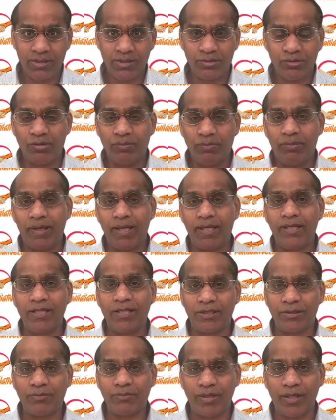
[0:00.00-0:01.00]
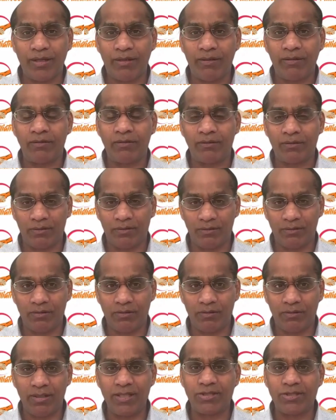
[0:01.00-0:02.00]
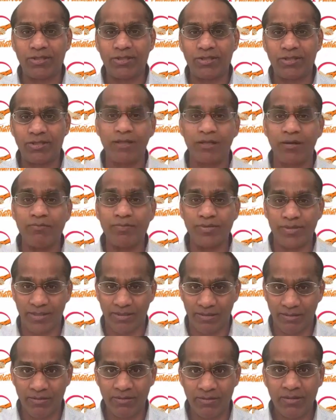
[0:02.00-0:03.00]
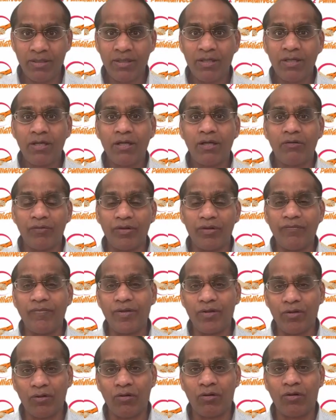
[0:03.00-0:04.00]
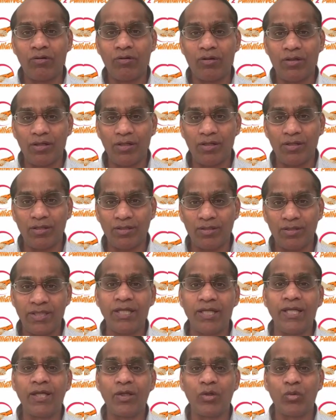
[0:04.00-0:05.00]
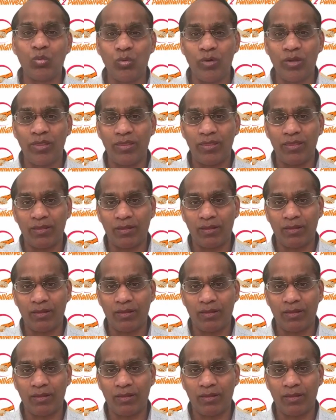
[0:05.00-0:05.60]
So the palliative care literally comes in when we are dealing with